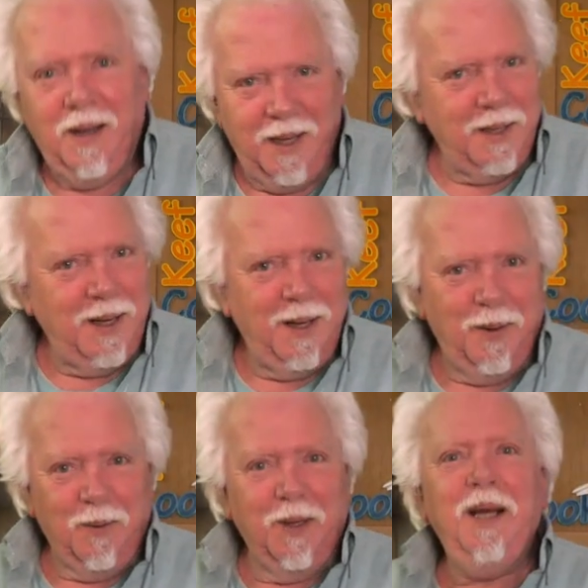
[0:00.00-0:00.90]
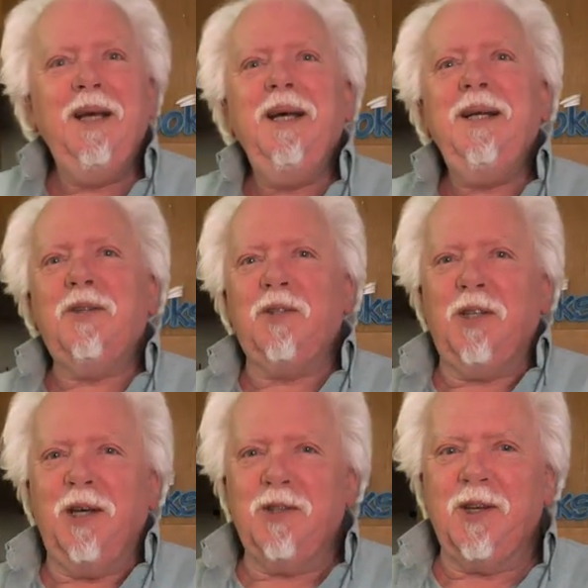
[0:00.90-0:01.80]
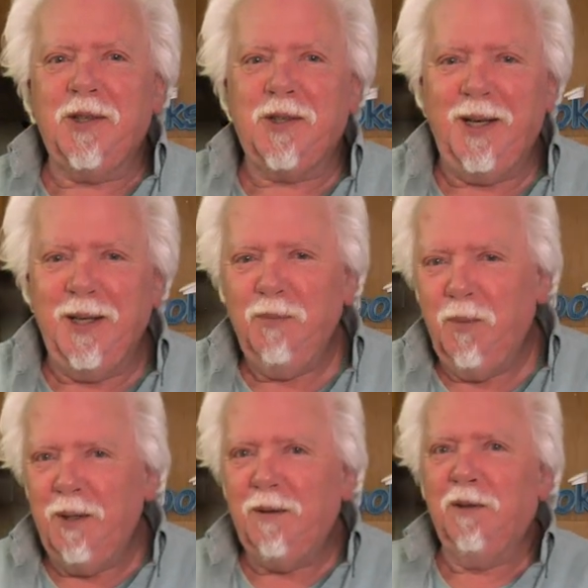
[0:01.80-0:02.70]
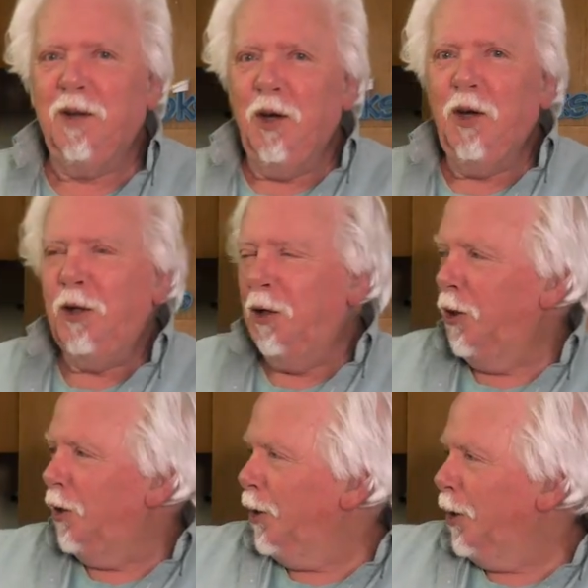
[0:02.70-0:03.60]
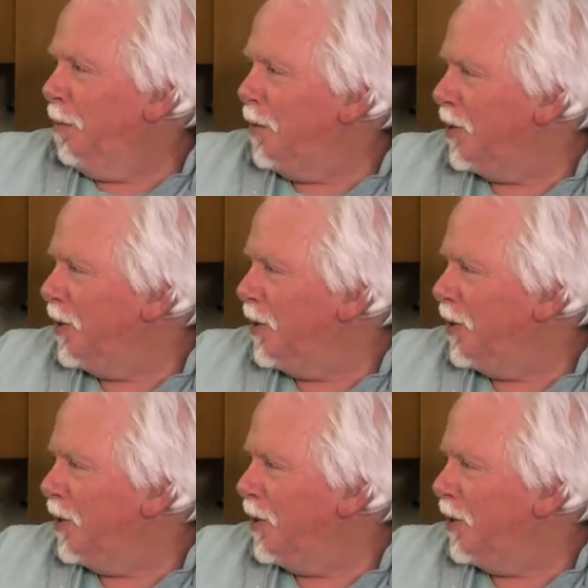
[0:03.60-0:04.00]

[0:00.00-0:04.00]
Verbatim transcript: And now it's taste test time with uh, this